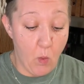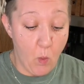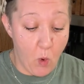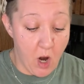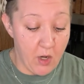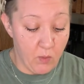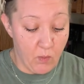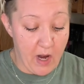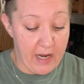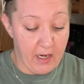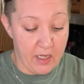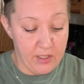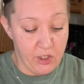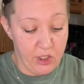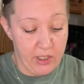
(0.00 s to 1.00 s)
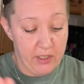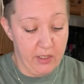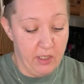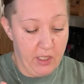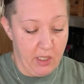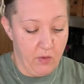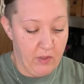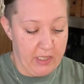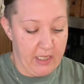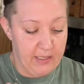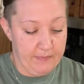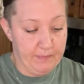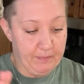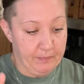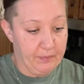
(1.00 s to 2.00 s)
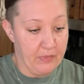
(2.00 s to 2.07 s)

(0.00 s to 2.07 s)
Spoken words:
1 red onion going in,